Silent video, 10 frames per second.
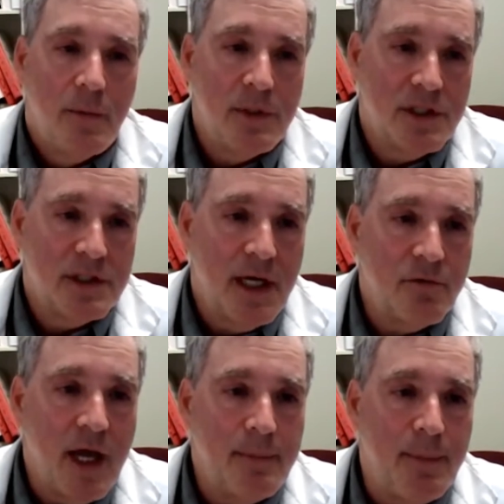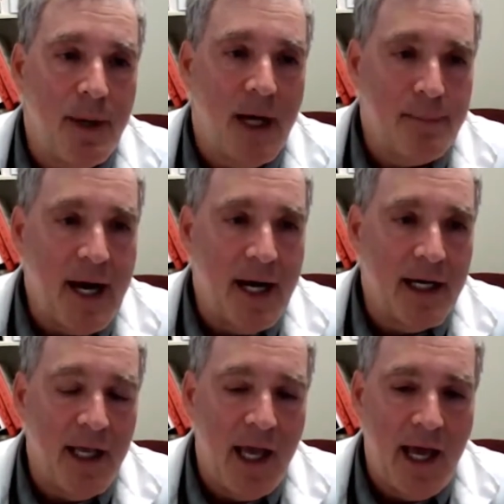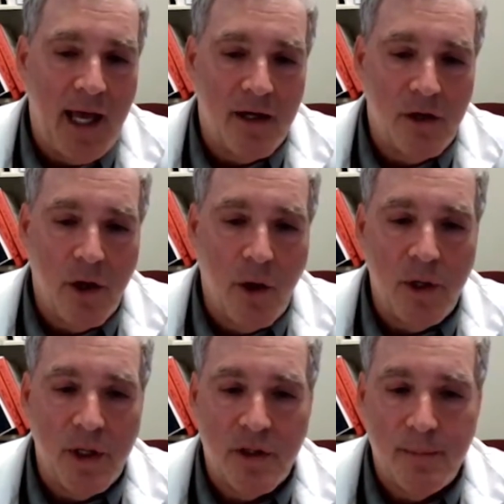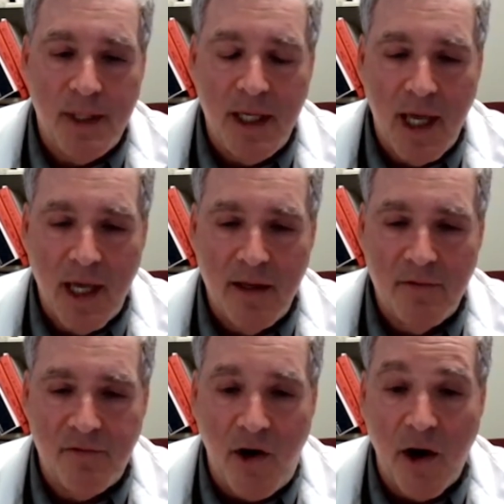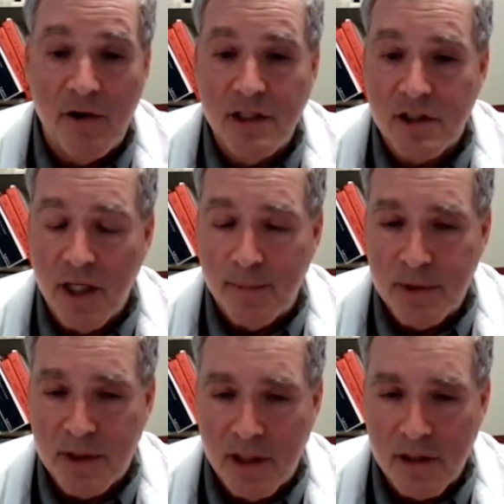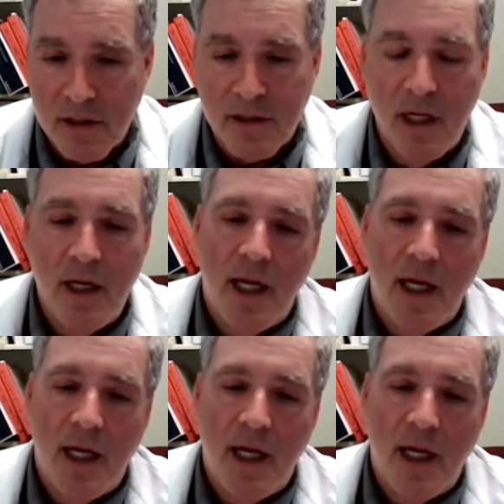which is then read by the body and noted to be a foreign substance.